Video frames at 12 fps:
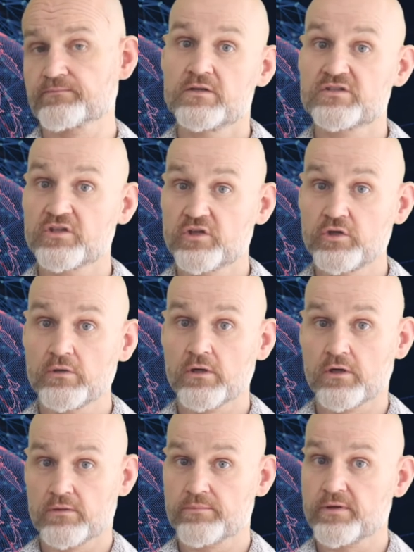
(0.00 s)
Secure
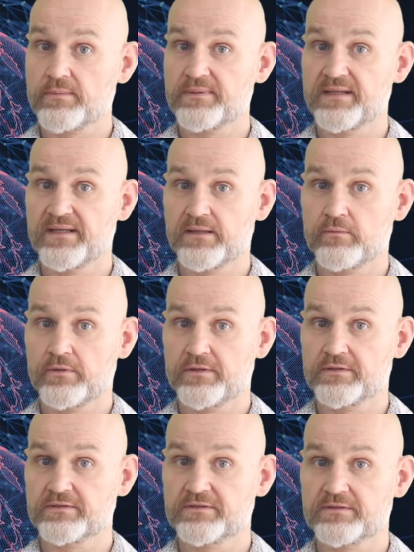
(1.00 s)
on property
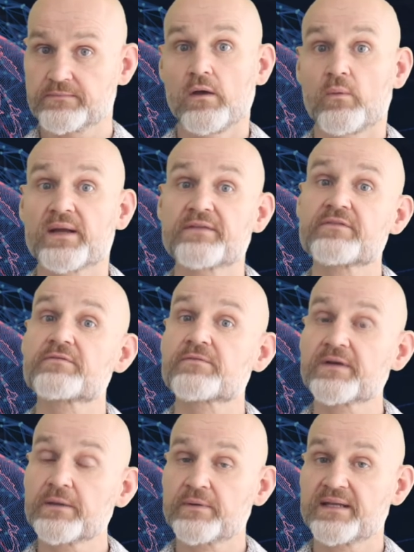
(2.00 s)
networks. One of the
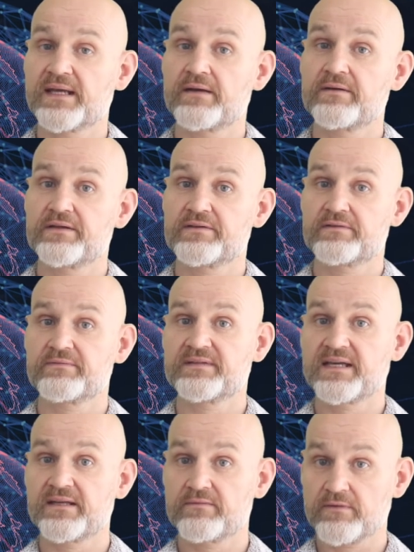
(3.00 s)
frequent areas of
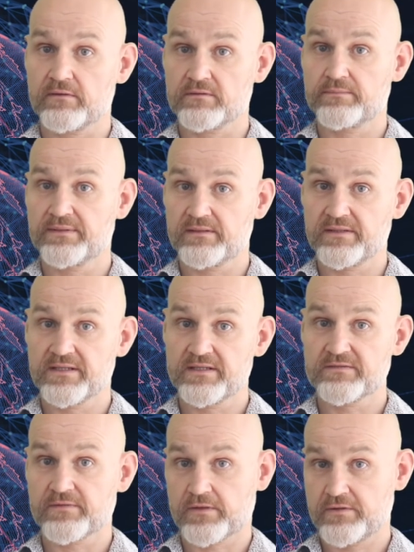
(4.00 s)
data
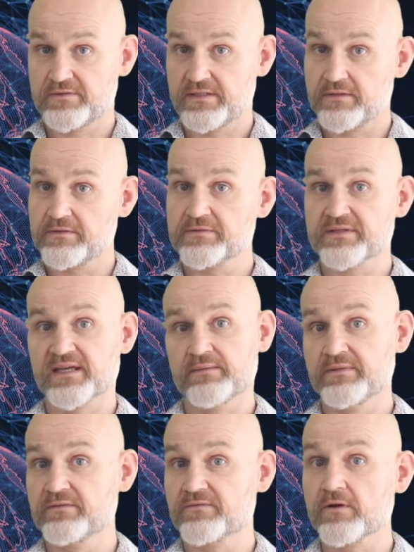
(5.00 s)
vulnerabilities for hotels can
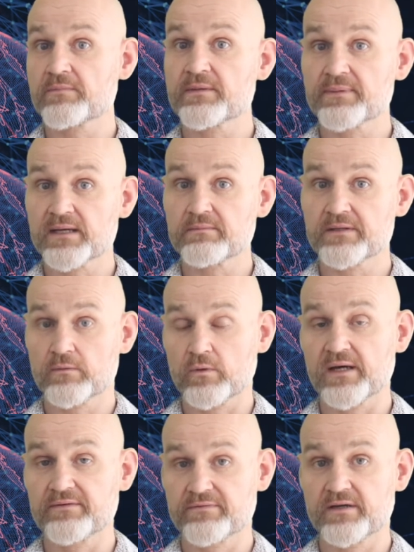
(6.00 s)
be from the public
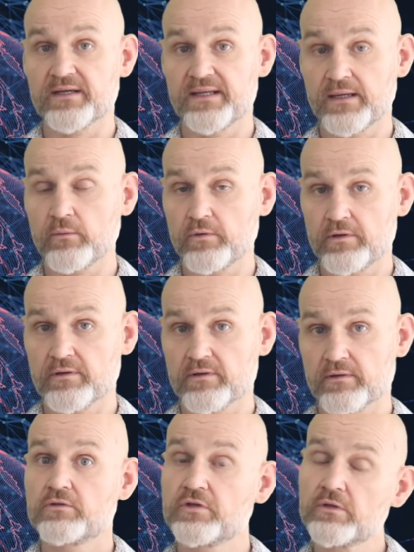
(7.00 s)
Wi Fi network.
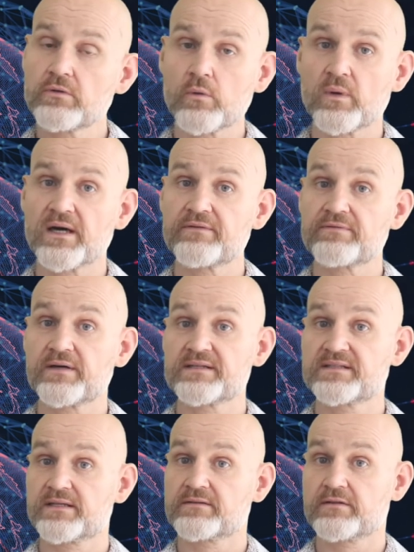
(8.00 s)
Newer Wi Fi
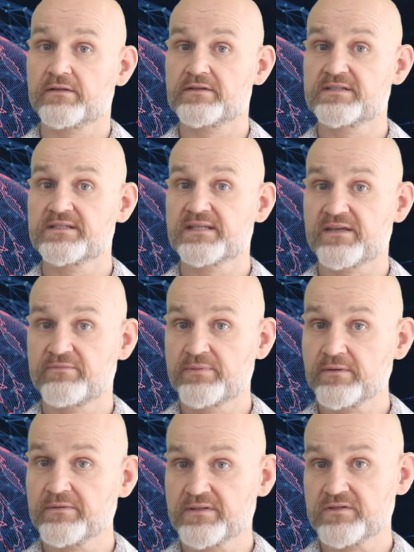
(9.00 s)
technologies have
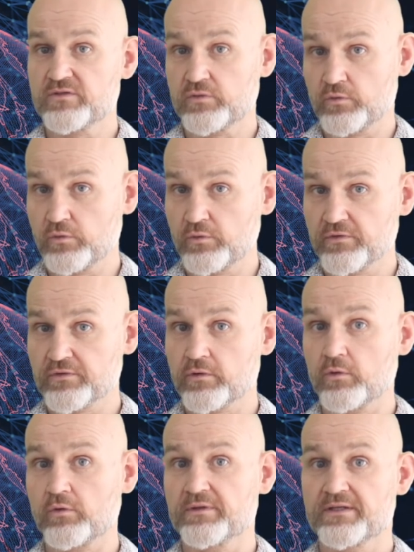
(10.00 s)
built in tools
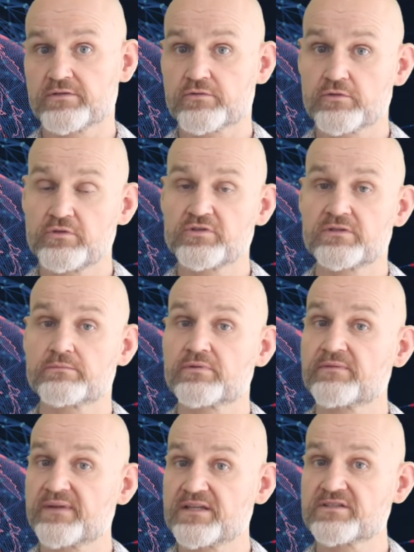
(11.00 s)
called intrusion
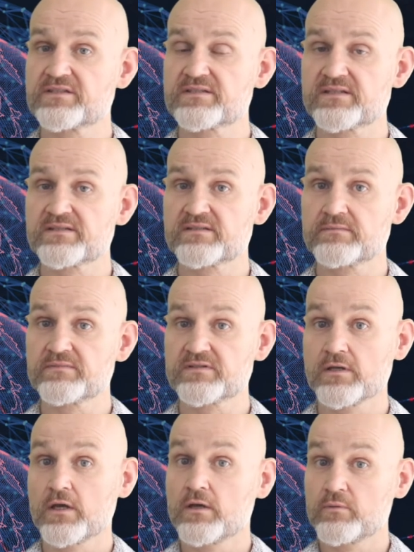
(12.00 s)
prevention
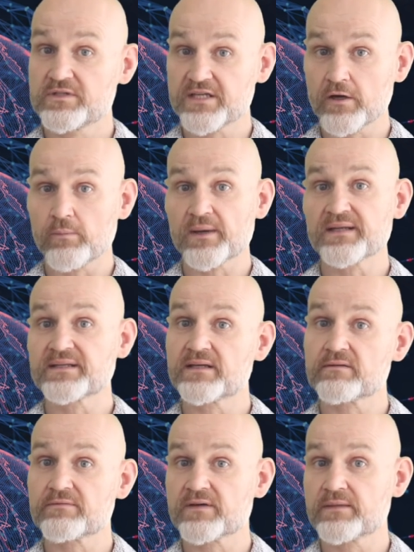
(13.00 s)
systems, which help
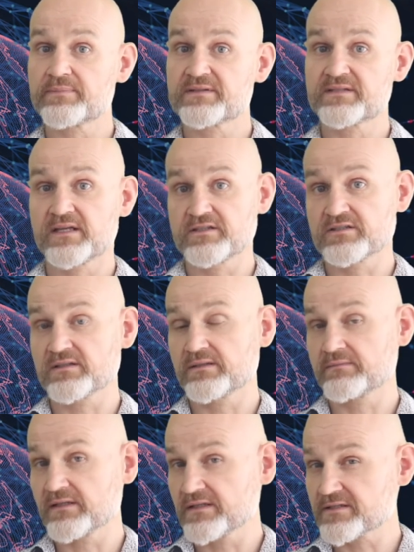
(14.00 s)
identify potentially
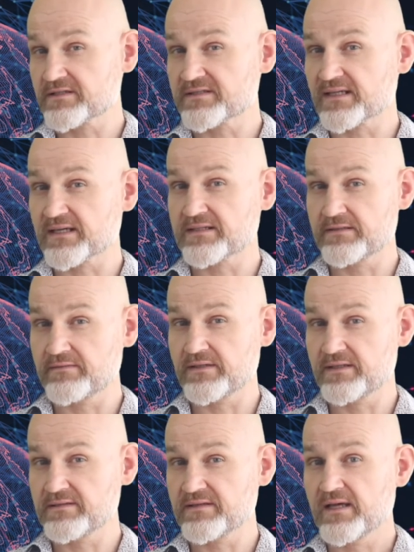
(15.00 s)
malicious
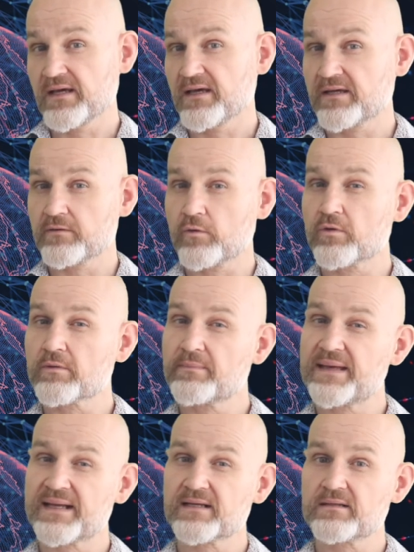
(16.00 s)
activities and
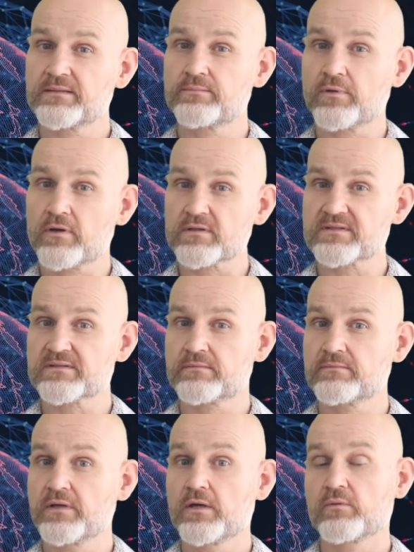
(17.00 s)
automatically blocks
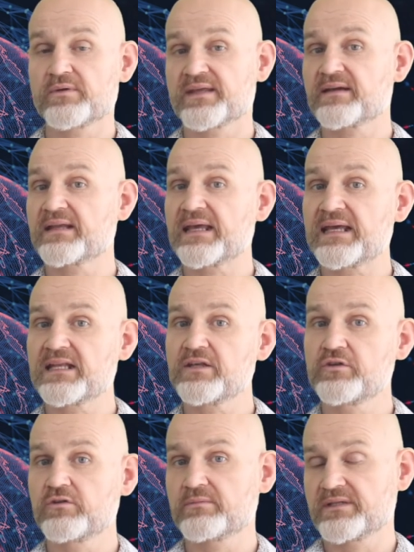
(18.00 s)
them without any
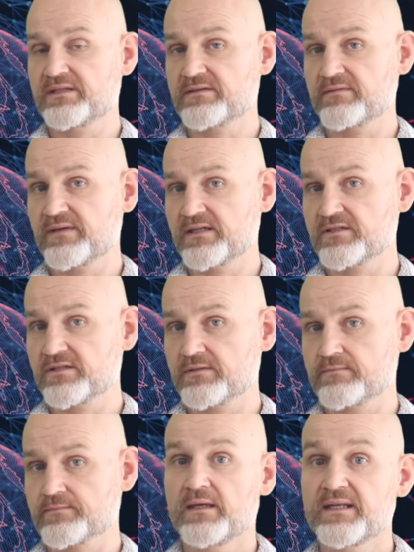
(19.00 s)
human
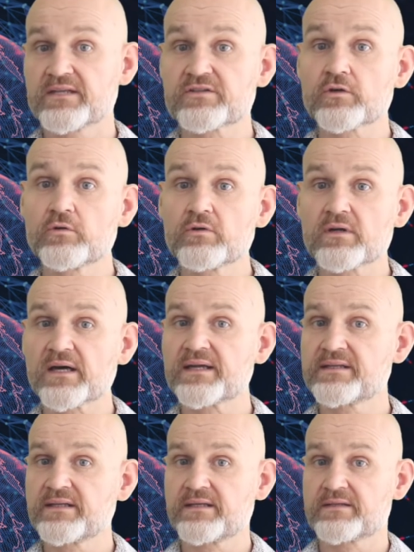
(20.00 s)
intervention. It is a good
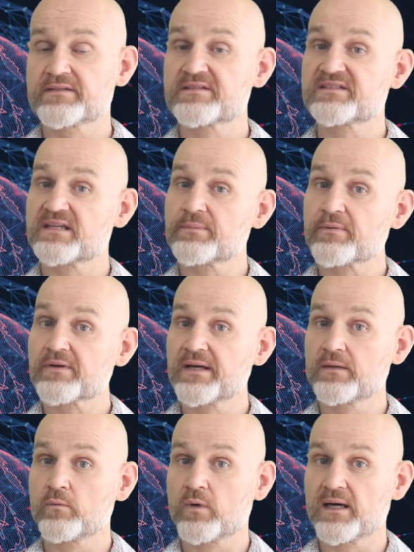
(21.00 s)
idea to
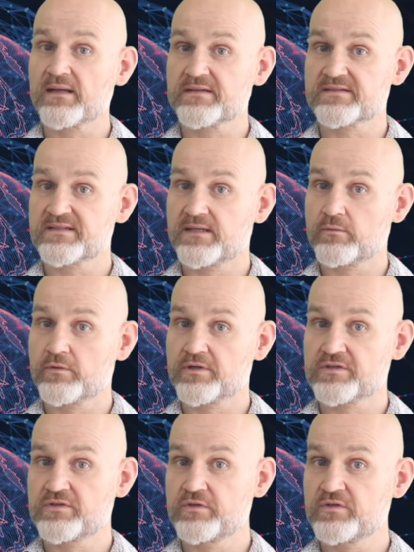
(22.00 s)
separate wireless
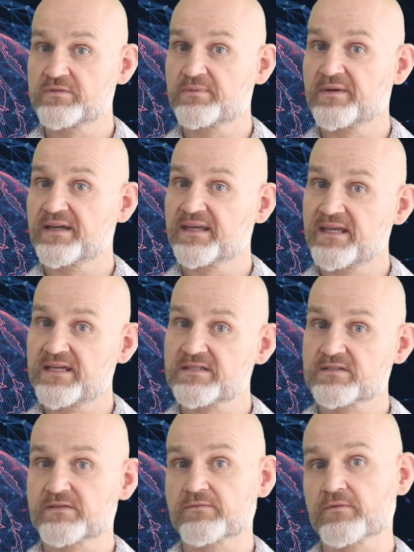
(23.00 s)
networks used by
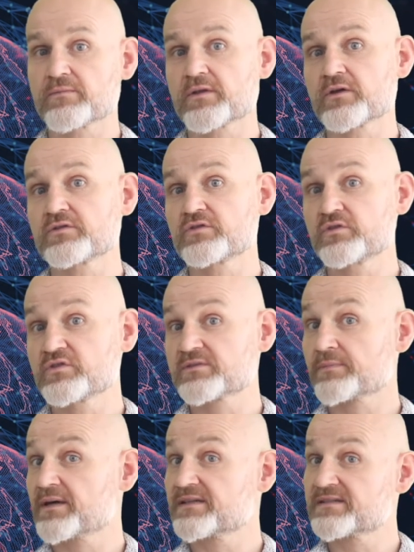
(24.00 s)
guests from those used
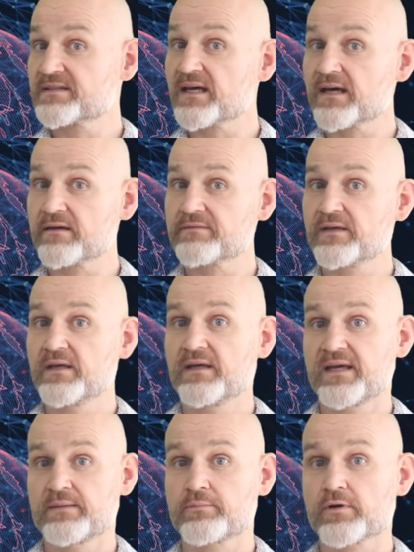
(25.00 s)
by staff
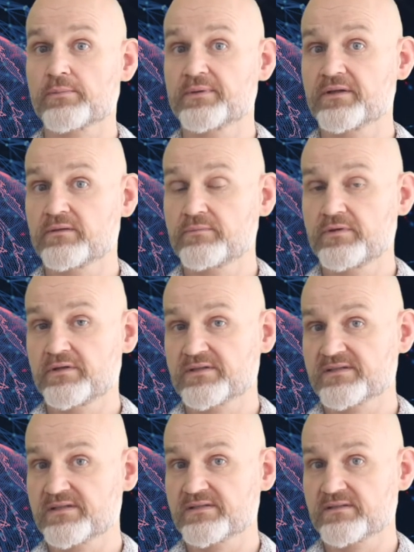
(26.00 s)
and property computer
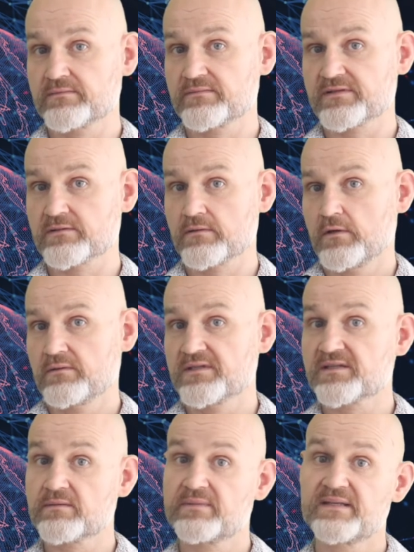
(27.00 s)
systems. This
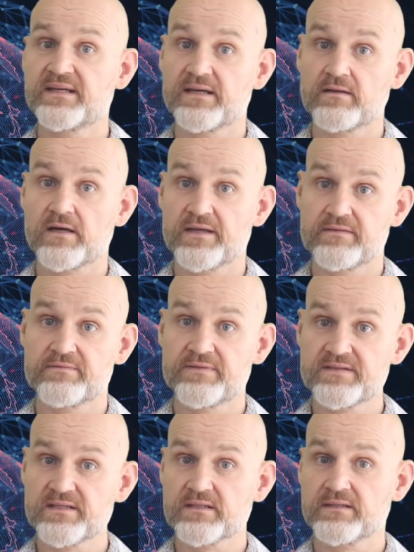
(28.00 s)
can be done either
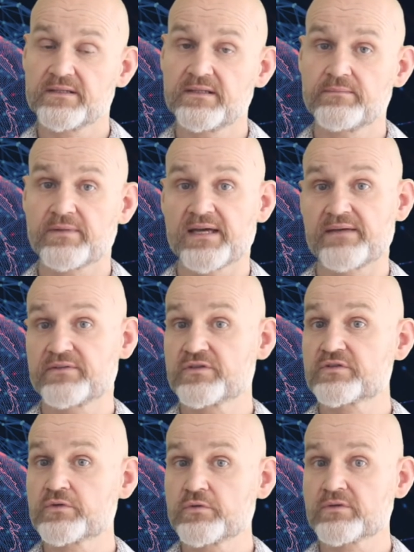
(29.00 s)
physically by having
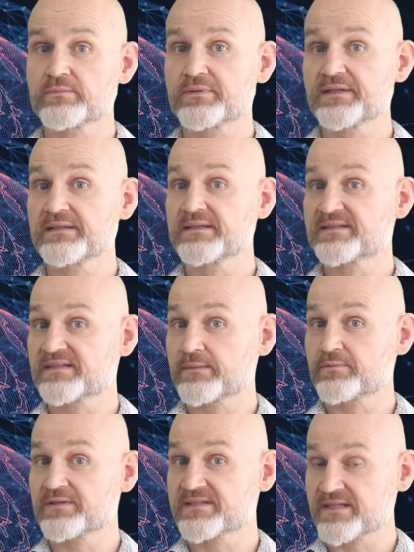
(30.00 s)
two completely
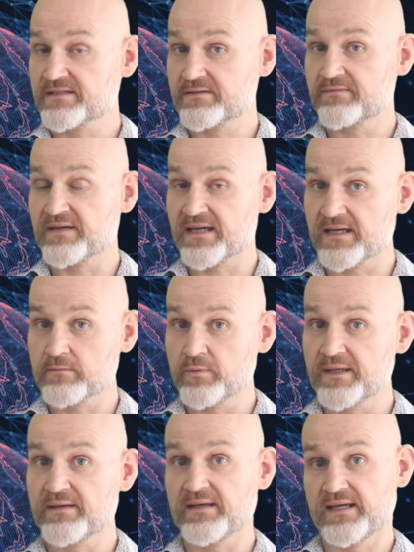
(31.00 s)
separate sets of
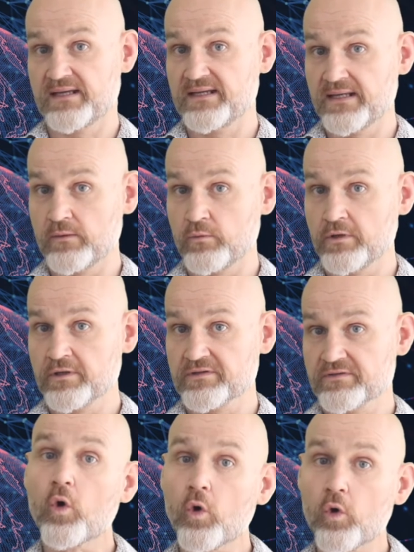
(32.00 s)
hardware and
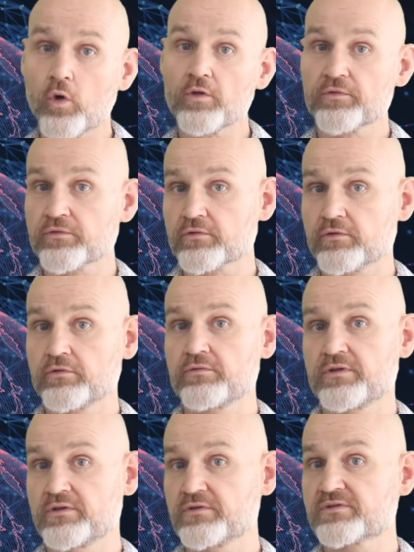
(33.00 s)
networks, or through
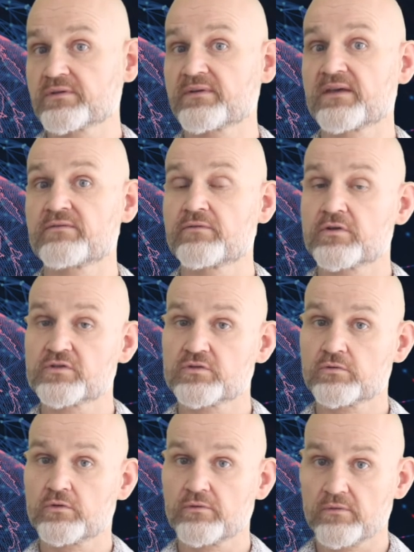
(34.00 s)
the use of a
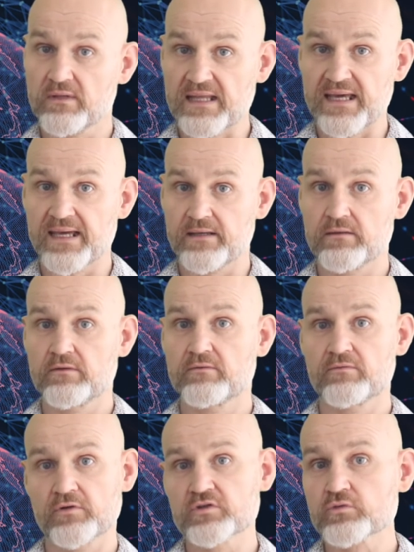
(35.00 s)
virtual LAN,
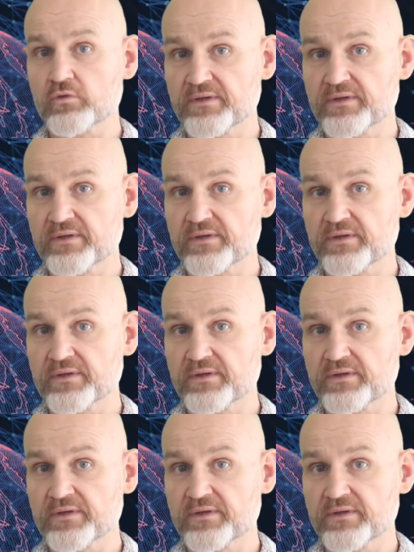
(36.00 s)
virtual